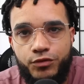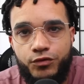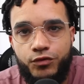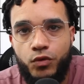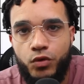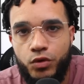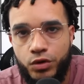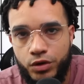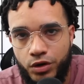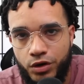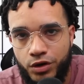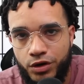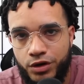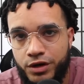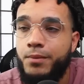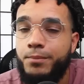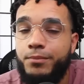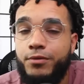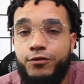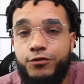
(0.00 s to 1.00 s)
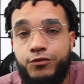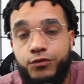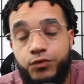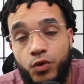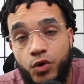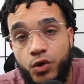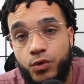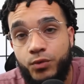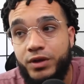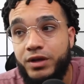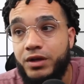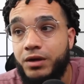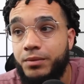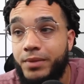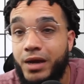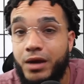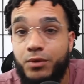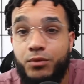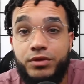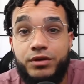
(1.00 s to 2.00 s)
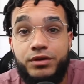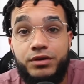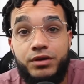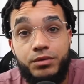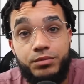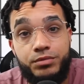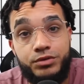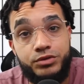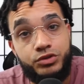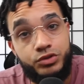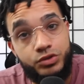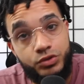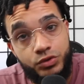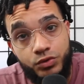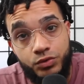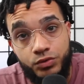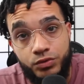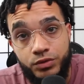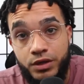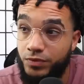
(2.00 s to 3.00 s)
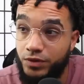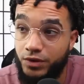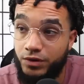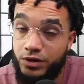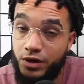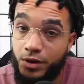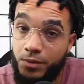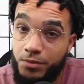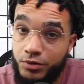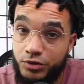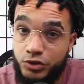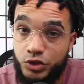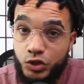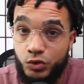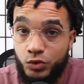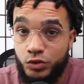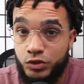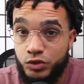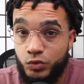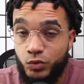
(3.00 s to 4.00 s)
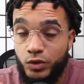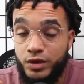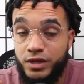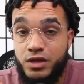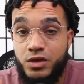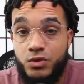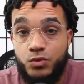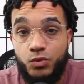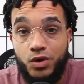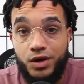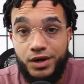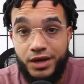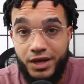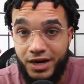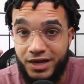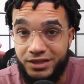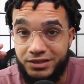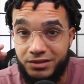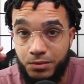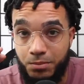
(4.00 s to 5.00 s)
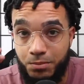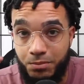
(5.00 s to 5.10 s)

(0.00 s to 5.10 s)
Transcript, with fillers: four guard before we come back with the number two. The number two is what he wanted as a